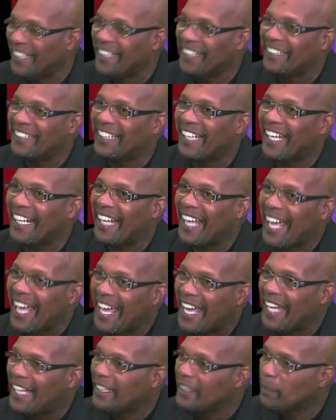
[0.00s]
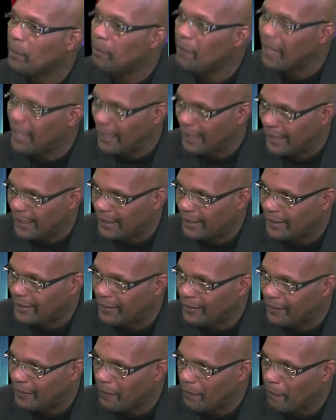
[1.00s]
that had the money
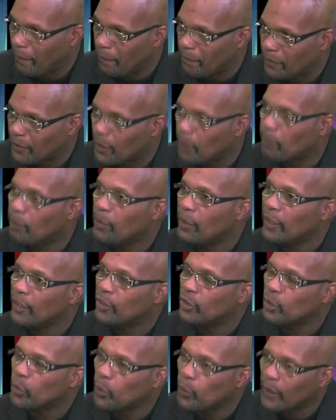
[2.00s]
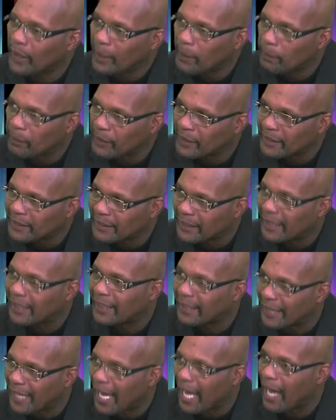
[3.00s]
to put
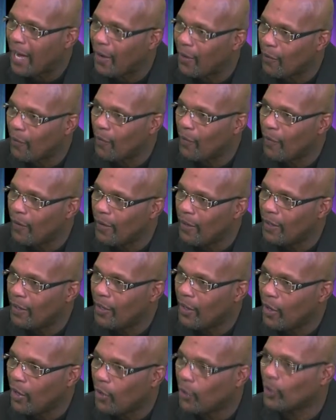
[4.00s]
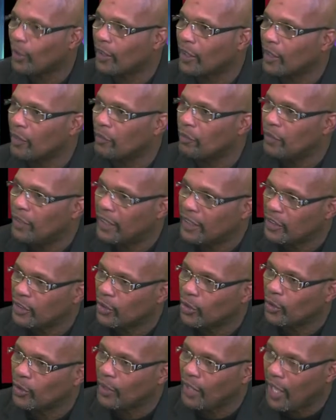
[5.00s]
20% down on a
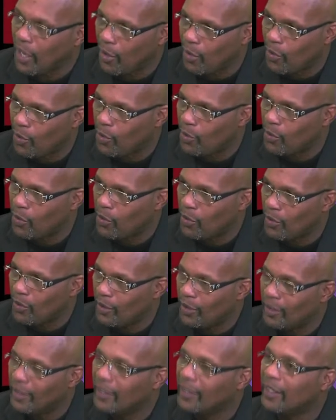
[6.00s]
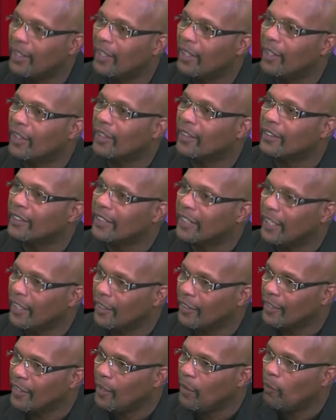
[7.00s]
conventional loan, tell
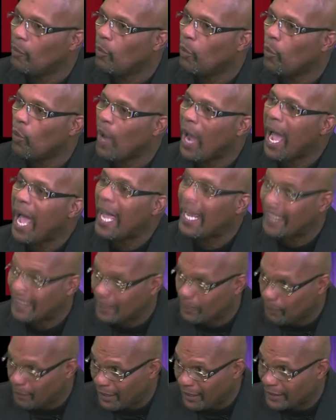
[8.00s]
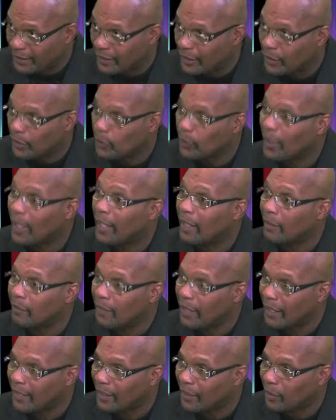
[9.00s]
them why it's best to do that if
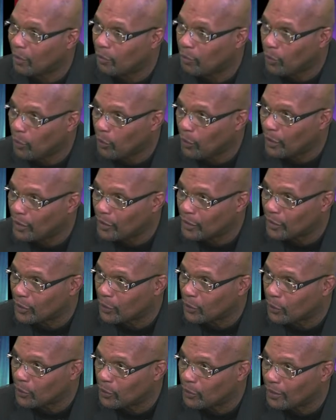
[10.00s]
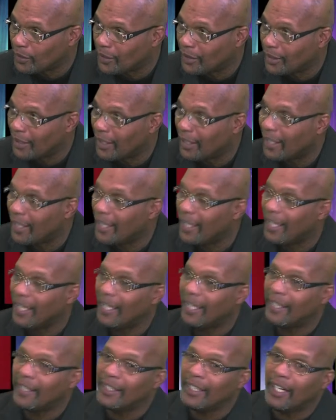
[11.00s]
they can afford to,
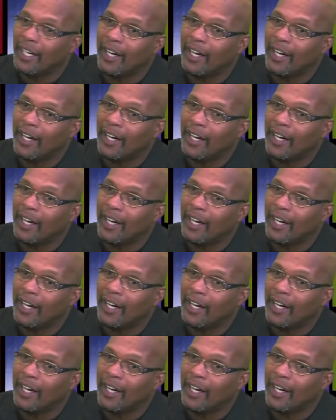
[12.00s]
and